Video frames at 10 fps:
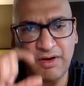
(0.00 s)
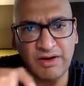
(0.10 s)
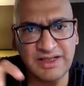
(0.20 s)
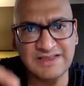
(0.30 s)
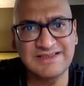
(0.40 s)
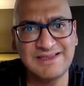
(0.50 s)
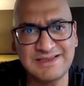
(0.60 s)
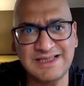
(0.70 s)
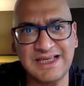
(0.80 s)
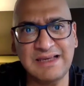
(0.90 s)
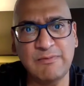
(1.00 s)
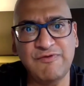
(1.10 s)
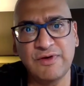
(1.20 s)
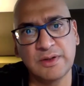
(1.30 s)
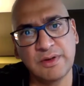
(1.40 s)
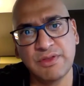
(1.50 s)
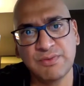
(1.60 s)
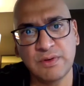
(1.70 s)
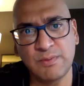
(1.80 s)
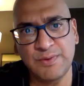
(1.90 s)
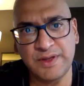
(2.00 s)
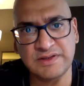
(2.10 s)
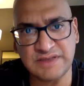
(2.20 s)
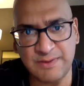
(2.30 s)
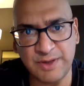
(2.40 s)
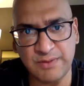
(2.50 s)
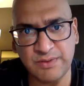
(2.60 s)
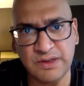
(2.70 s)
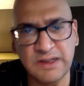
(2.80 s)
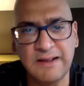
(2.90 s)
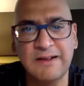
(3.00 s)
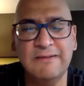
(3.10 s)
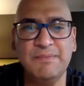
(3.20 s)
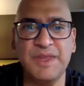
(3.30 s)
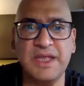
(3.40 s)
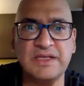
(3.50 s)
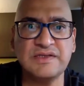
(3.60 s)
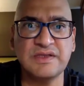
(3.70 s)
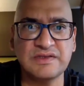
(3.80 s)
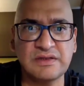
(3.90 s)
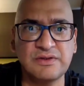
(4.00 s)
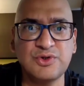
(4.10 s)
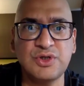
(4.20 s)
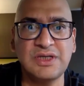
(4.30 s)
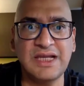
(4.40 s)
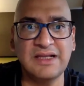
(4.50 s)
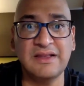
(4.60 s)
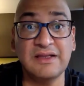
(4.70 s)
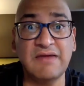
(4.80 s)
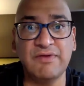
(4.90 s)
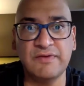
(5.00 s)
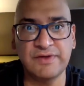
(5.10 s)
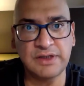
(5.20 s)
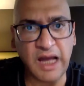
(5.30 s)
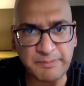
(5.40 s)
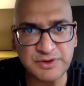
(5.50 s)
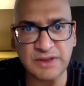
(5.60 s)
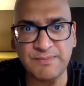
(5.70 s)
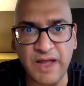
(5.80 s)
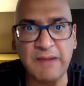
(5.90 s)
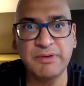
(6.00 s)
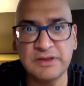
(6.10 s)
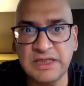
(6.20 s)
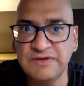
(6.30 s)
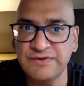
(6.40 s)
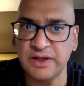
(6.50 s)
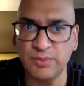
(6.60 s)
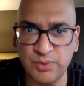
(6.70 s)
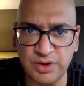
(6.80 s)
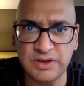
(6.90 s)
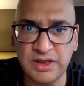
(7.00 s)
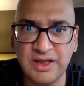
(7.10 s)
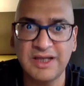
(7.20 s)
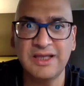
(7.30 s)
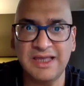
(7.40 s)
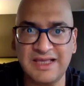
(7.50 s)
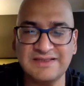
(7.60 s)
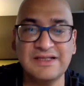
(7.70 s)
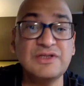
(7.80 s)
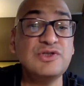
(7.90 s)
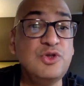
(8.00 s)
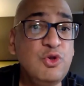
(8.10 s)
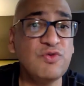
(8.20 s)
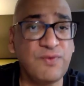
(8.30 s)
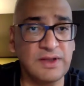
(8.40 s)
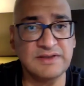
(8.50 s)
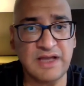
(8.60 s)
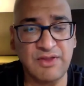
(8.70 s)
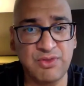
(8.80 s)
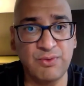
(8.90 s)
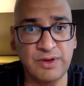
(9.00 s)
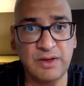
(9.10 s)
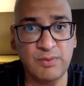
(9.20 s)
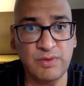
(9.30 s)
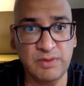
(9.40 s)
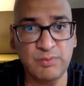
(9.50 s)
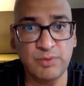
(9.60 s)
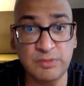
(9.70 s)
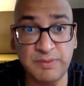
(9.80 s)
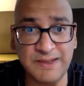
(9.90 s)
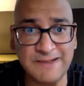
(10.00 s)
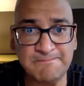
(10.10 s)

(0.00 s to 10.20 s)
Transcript: is the team following through on what they said they would? Is the solution getting the level of adoption I believed it would? Is it as useful as I thought it would be?